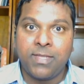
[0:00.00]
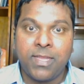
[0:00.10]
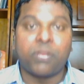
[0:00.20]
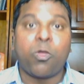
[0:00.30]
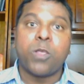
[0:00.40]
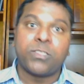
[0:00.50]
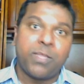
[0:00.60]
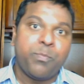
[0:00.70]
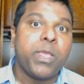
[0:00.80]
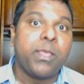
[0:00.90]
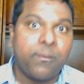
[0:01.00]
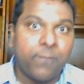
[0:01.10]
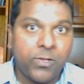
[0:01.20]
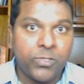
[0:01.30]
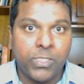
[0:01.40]
it caused a big
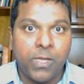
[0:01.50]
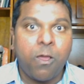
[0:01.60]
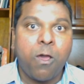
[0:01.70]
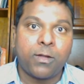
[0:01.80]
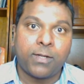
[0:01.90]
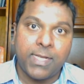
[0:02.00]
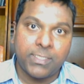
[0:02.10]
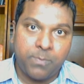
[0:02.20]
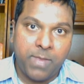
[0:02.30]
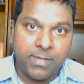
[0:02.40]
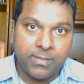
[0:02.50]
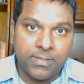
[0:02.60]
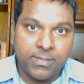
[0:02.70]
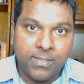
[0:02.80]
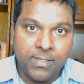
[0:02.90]
revolution in heart transplant.